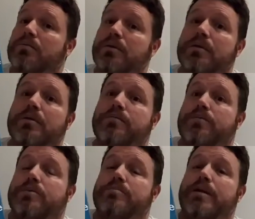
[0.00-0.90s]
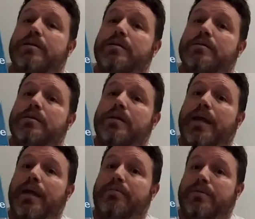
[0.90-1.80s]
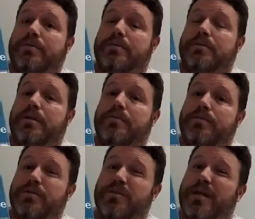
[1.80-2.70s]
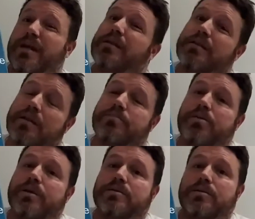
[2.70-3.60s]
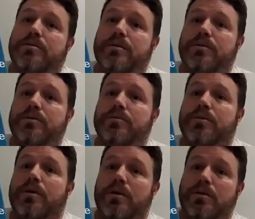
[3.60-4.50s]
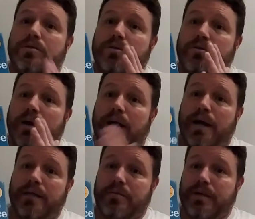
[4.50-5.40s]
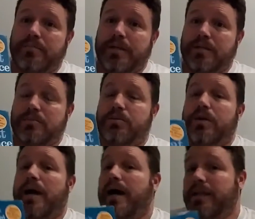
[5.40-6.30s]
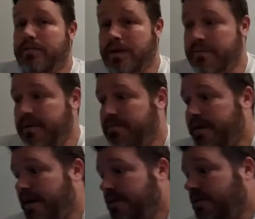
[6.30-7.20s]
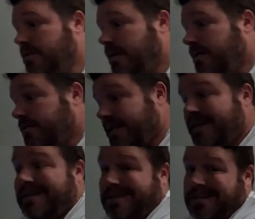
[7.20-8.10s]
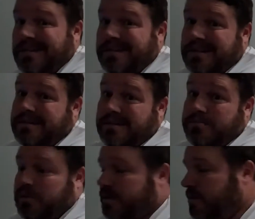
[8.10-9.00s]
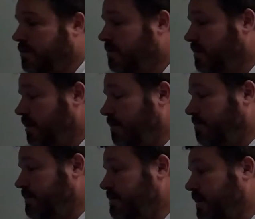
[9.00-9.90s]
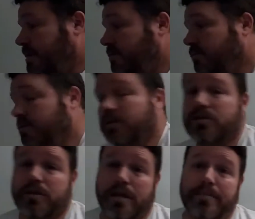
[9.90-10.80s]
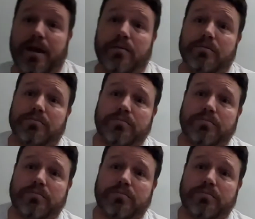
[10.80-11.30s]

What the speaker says: Really good for some ideas on canvas and stuff, and just kind of little upgrades that you can do. So highly recommend this book. Highly recommend Fatty Goodlander's. Anything he does is pretty good. He's got a new one that just came out.